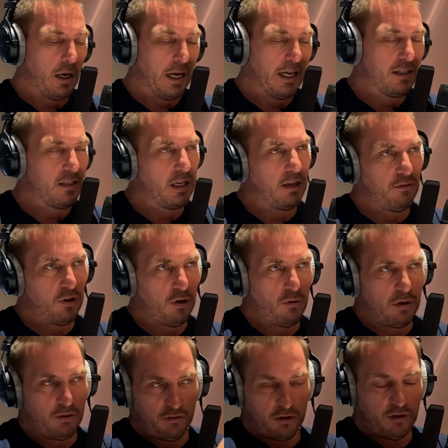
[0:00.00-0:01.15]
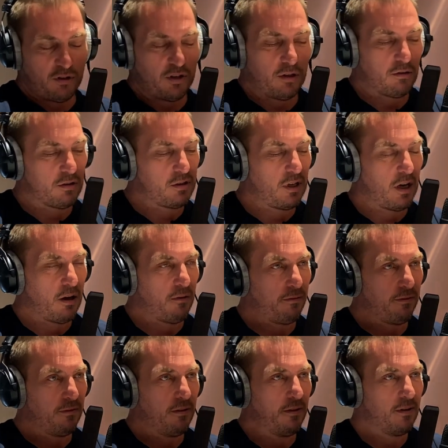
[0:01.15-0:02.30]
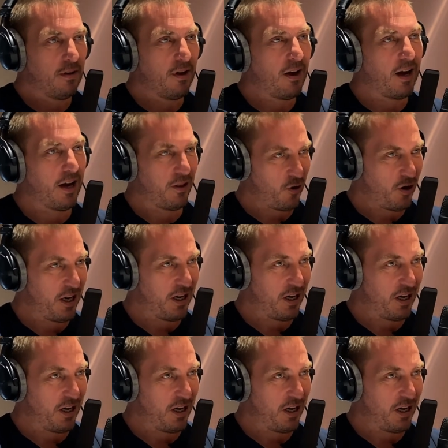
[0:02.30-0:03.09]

instead of you introducing yourself, I thought I'd